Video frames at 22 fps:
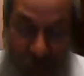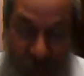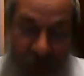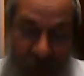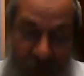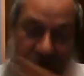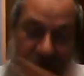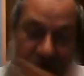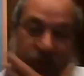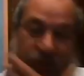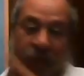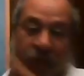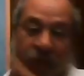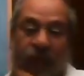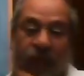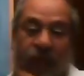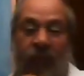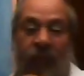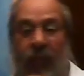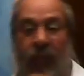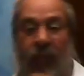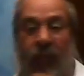the shofar
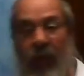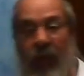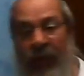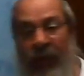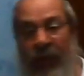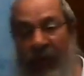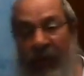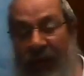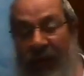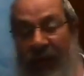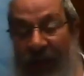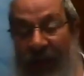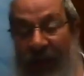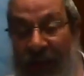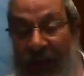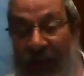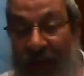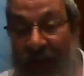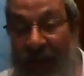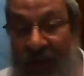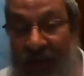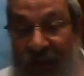blowing.
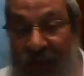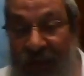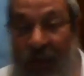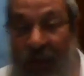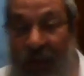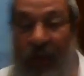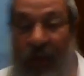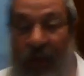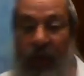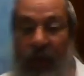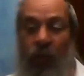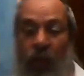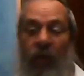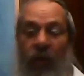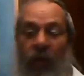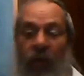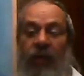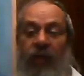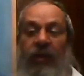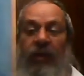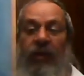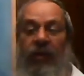And so he
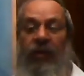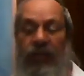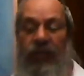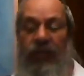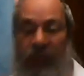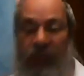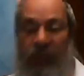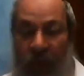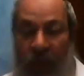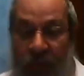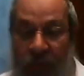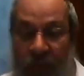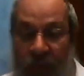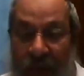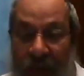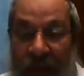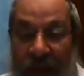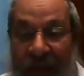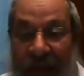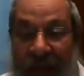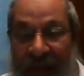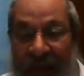won, and so
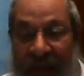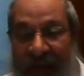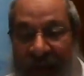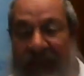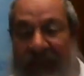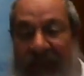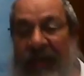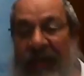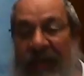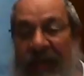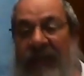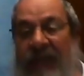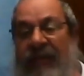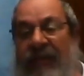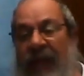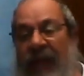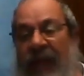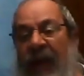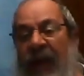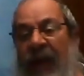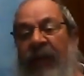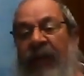his
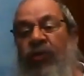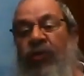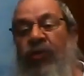side,